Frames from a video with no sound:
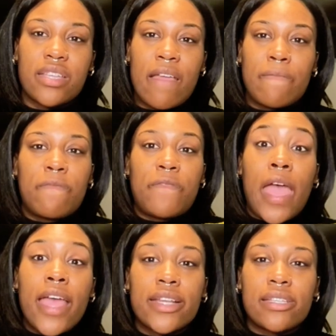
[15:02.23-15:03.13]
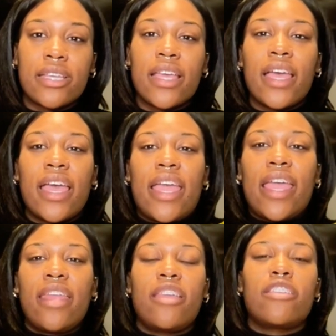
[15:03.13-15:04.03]
and fat
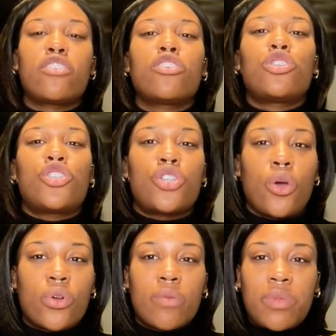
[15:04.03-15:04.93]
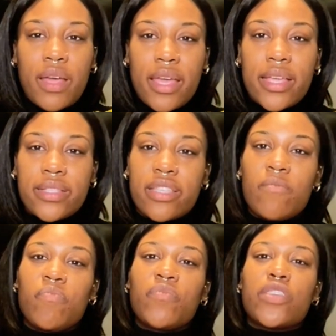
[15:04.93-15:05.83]
in its shoulder blades.
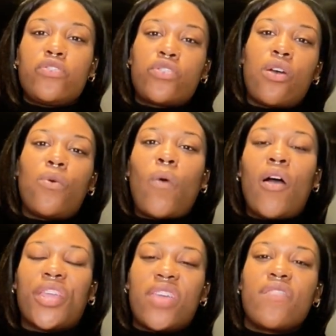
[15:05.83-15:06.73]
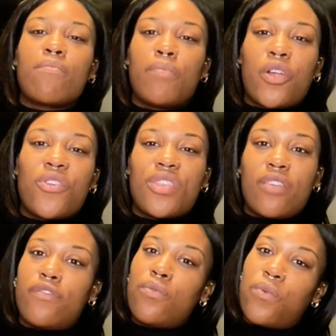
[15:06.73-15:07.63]
So while giving birth,
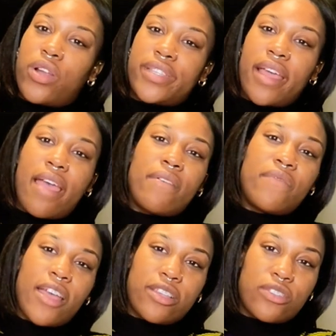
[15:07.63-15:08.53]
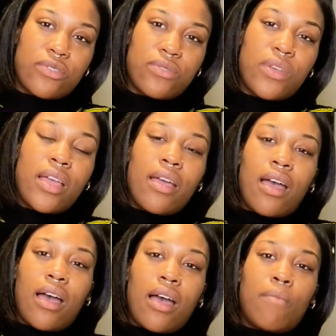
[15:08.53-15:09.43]
if you were to have a vaginal
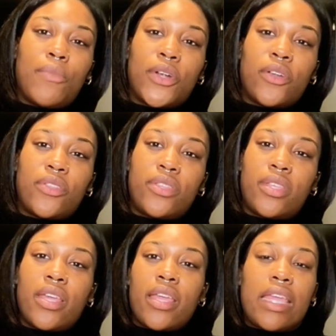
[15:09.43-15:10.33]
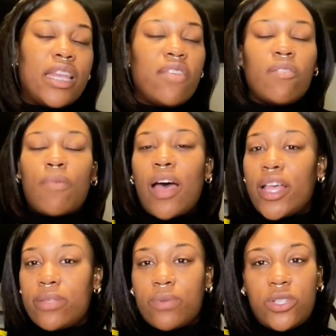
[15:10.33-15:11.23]
birth, and even
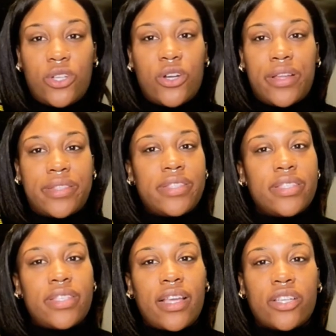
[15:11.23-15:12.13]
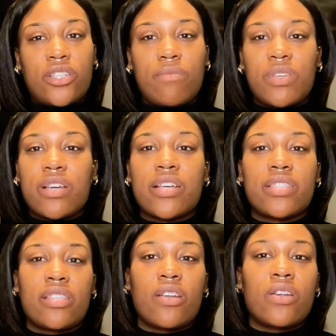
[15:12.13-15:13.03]
possibly during C-section,
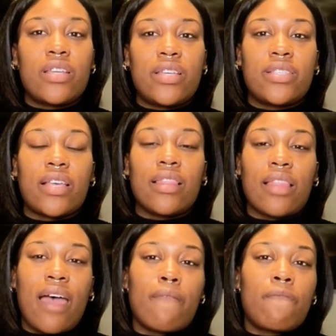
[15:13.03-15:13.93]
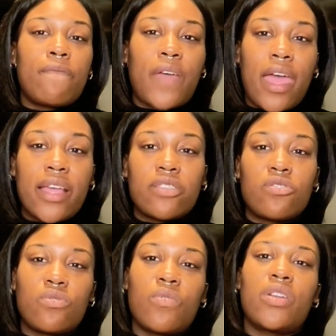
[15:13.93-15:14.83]
because there is a lot of fat
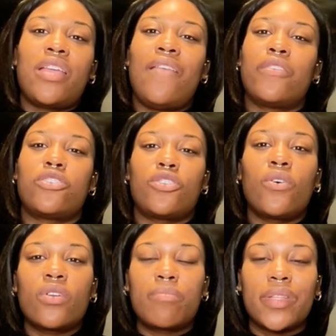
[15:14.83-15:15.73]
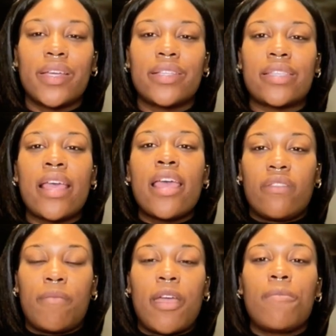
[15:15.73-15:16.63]
stored in the shoulder blades,
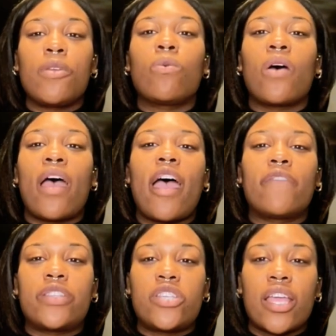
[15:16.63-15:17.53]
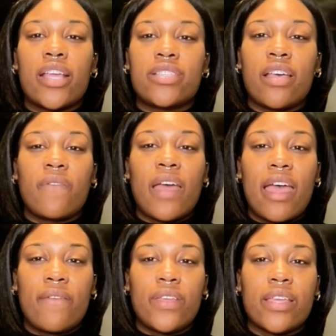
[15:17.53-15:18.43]
the baby will have the chance of
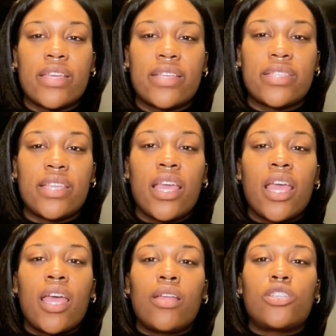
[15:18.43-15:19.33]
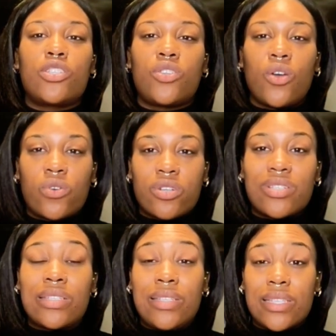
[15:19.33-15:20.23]
having its
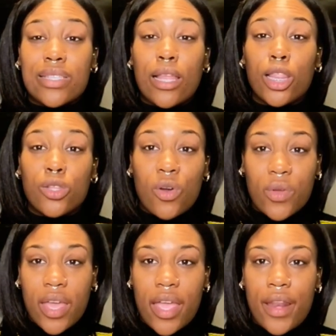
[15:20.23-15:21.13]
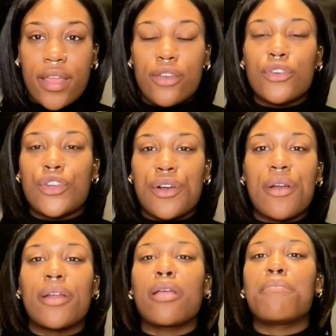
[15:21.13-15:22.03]
shoulders dislocated
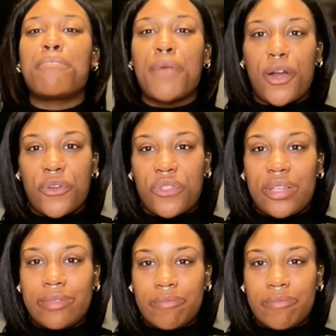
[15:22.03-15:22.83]
during birth.